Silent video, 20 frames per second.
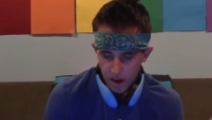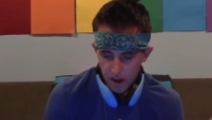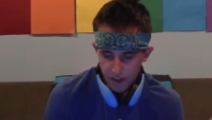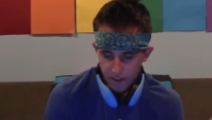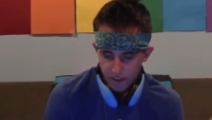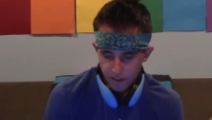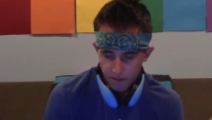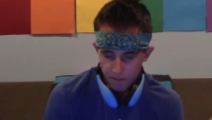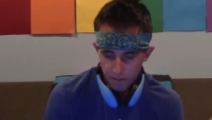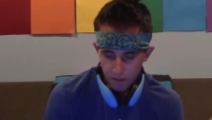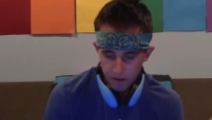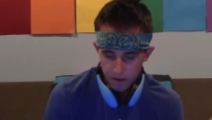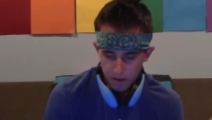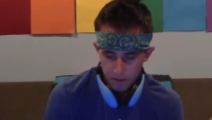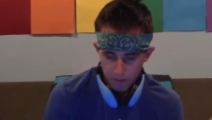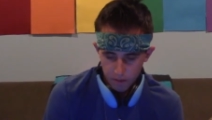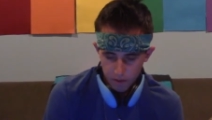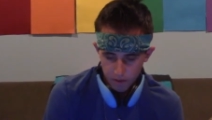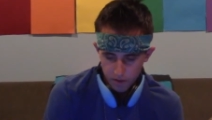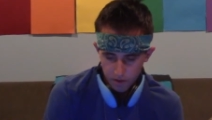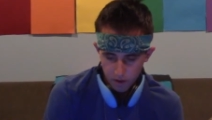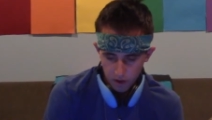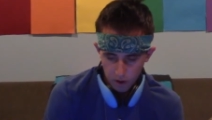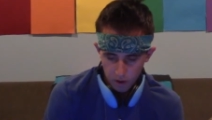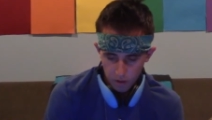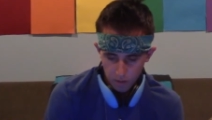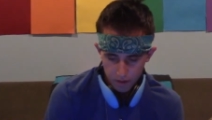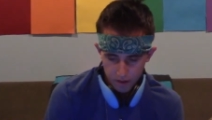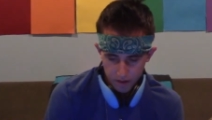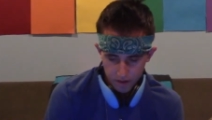And the small dimples
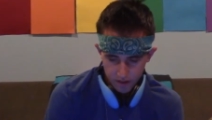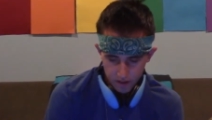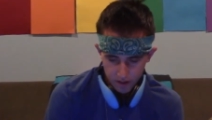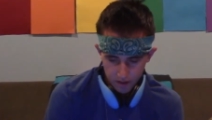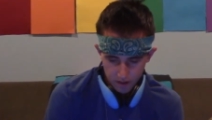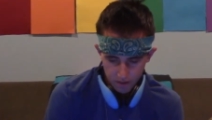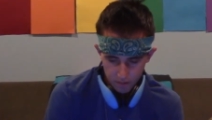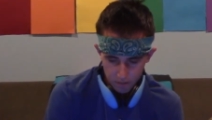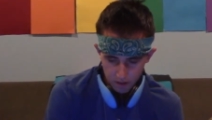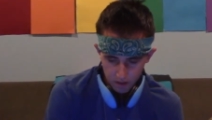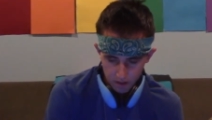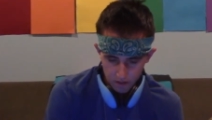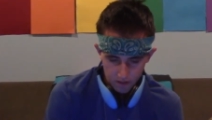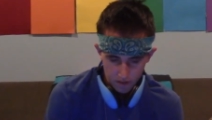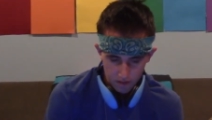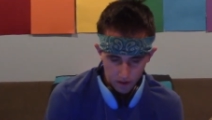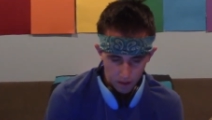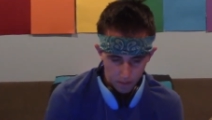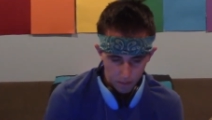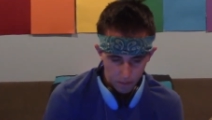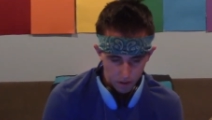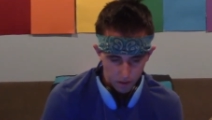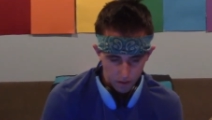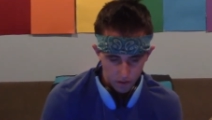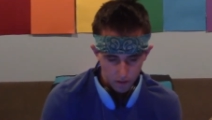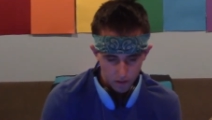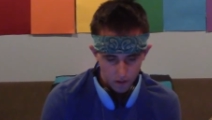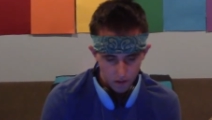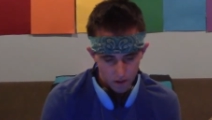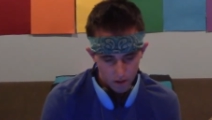always get to me. Damn
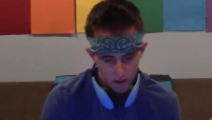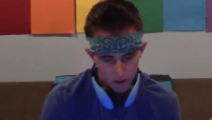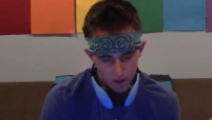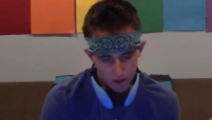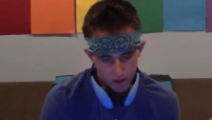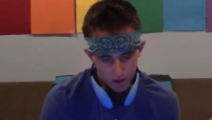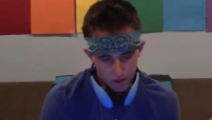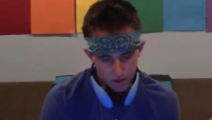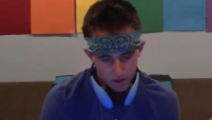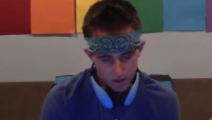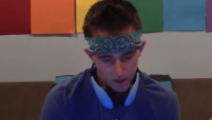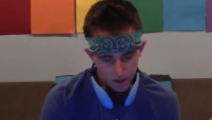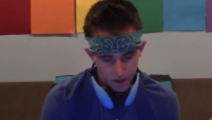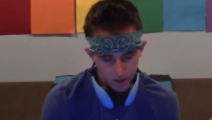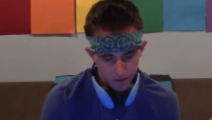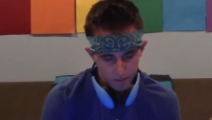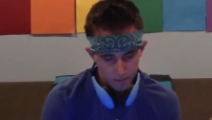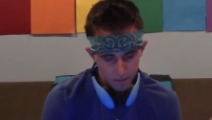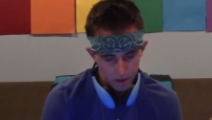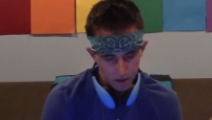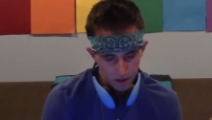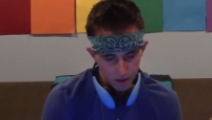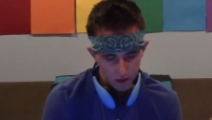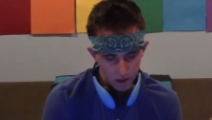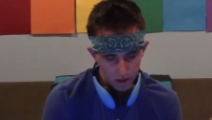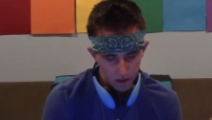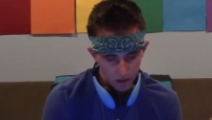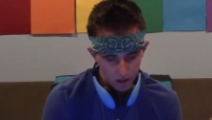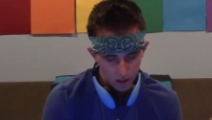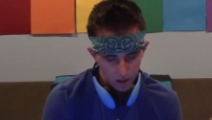it. Sucks
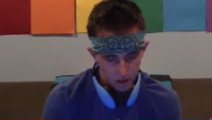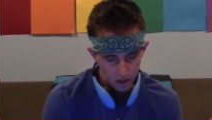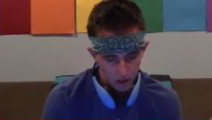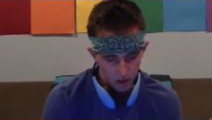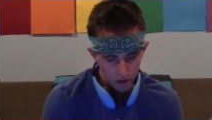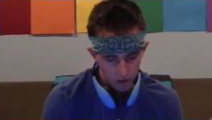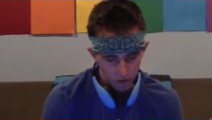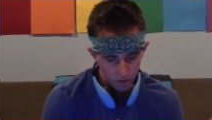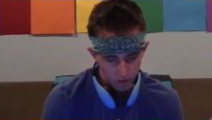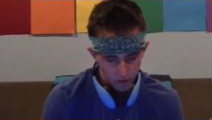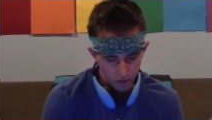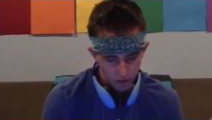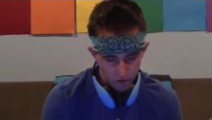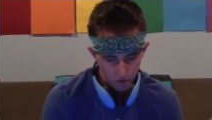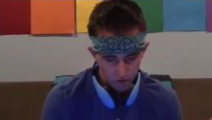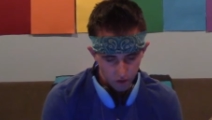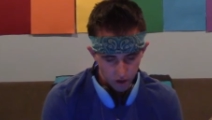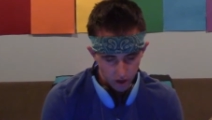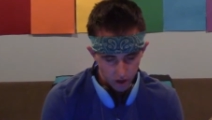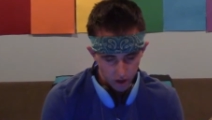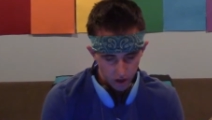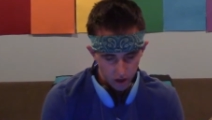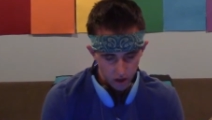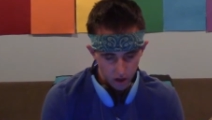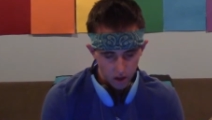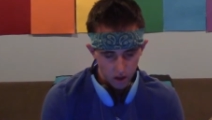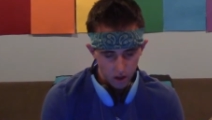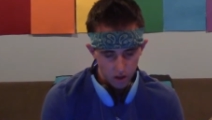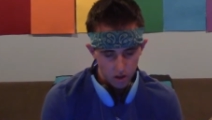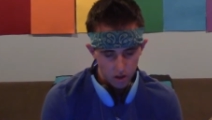being in love with a straight
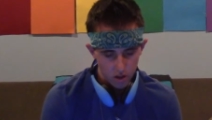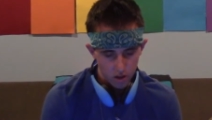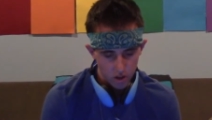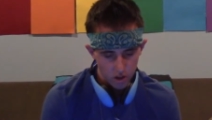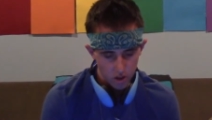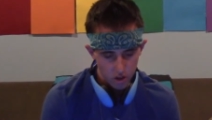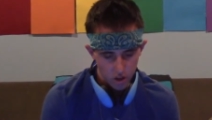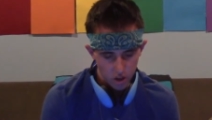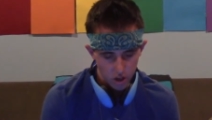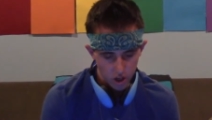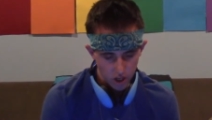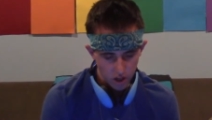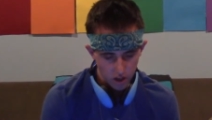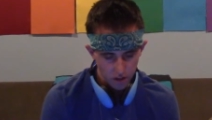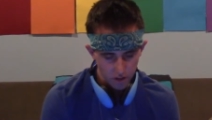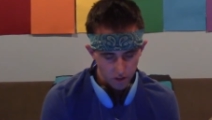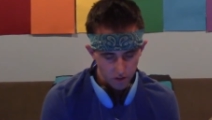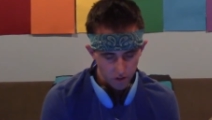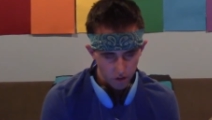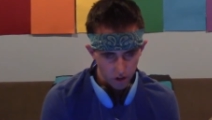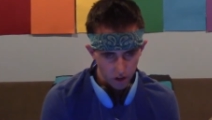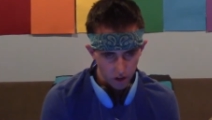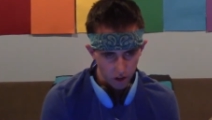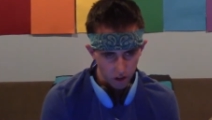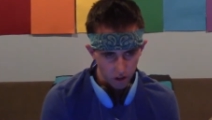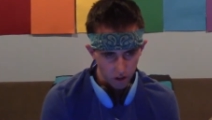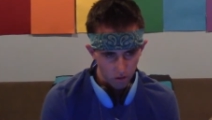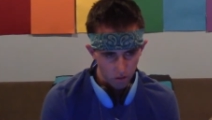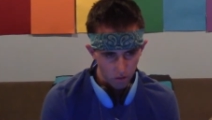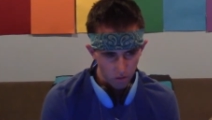guy. Jay is
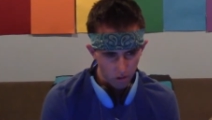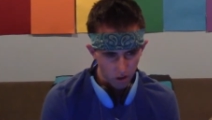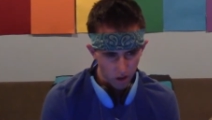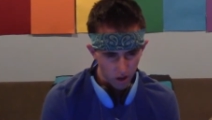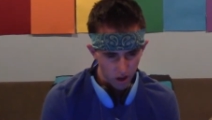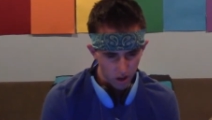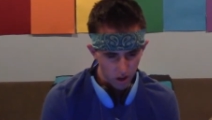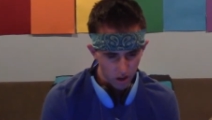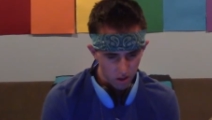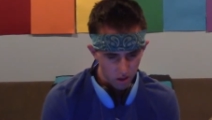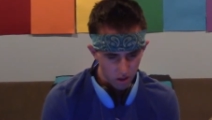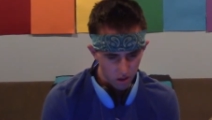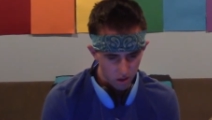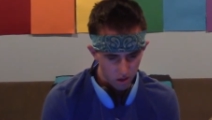straight, right?